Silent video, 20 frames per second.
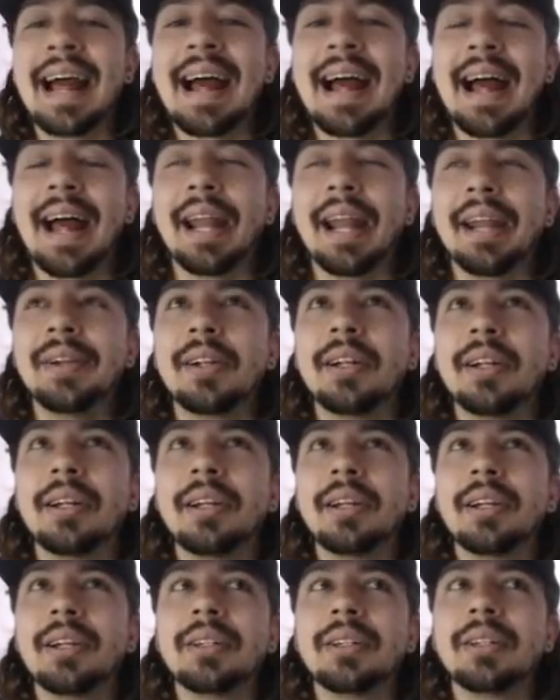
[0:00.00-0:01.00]
change your
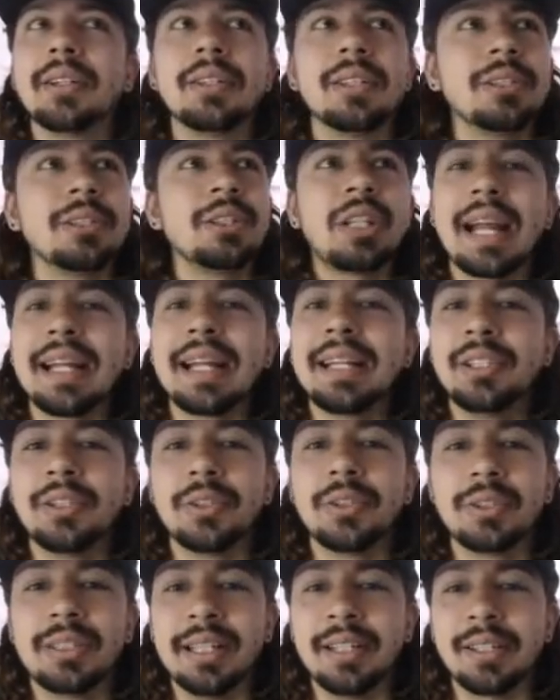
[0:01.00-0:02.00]
season.
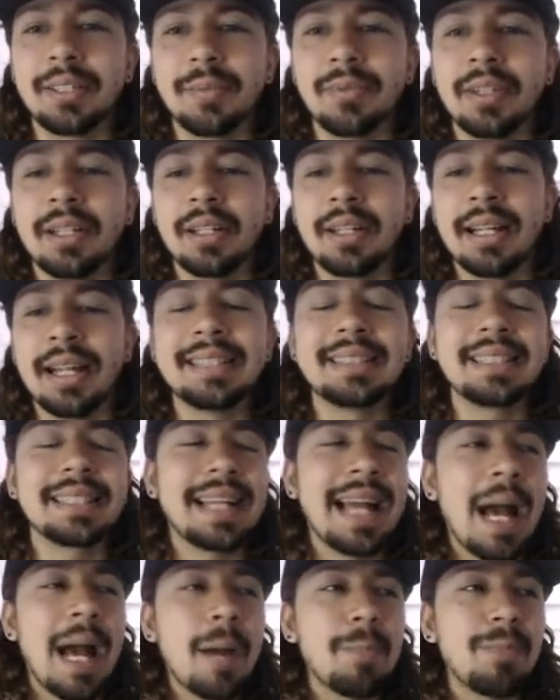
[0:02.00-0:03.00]
He's a captain that
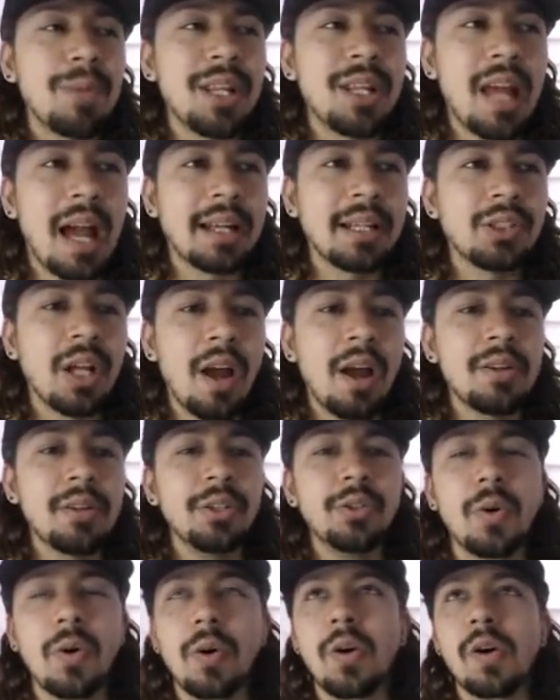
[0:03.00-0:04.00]
can turn
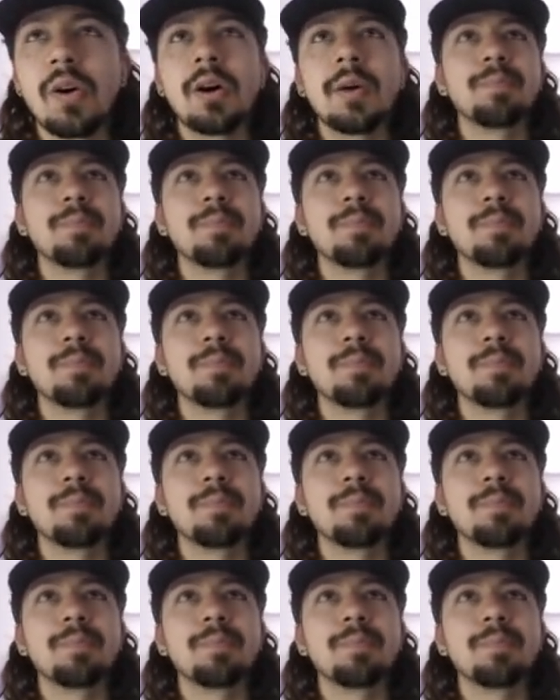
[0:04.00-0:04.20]
you